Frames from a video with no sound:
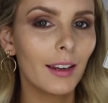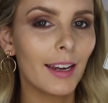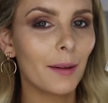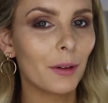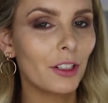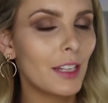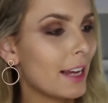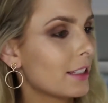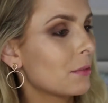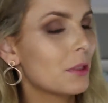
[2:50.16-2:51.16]
Now I'm going to
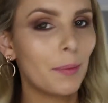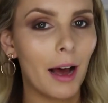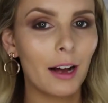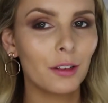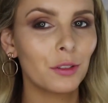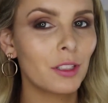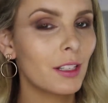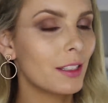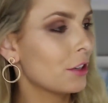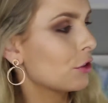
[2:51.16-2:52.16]
add some sparkle to
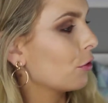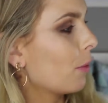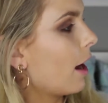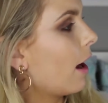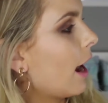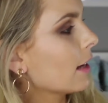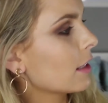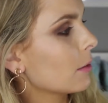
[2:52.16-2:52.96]
the center of my eyes,